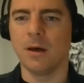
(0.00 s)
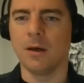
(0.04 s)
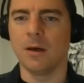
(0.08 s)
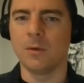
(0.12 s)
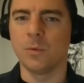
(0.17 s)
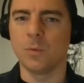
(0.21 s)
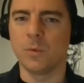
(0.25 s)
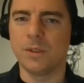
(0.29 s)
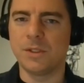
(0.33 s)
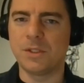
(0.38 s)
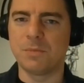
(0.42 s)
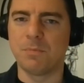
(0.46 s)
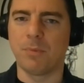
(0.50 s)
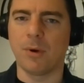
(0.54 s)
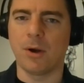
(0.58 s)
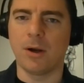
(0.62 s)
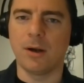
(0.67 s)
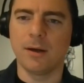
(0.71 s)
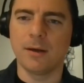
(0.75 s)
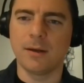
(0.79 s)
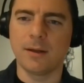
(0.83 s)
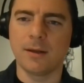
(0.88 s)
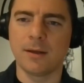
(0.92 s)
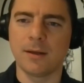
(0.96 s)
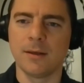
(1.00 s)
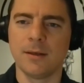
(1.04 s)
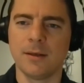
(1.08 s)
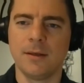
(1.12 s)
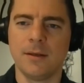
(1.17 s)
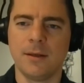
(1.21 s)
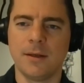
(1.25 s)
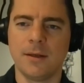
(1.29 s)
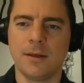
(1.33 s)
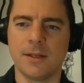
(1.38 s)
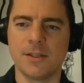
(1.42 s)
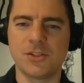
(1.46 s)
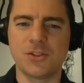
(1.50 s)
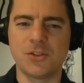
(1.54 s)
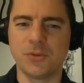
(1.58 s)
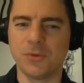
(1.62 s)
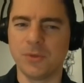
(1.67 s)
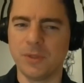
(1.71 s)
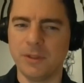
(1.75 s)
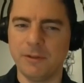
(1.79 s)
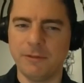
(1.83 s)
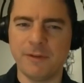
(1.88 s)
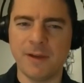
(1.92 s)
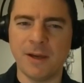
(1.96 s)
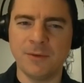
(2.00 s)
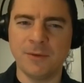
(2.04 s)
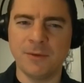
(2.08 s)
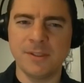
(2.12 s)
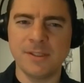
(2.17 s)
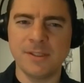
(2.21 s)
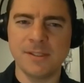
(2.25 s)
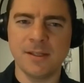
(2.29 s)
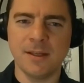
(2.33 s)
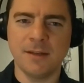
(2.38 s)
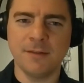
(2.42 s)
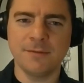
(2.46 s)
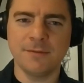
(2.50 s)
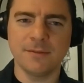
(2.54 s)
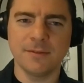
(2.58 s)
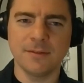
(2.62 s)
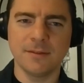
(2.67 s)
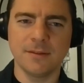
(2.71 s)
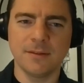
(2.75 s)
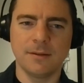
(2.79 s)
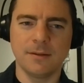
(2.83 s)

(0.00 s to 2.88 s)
on which Bark has truly found itself?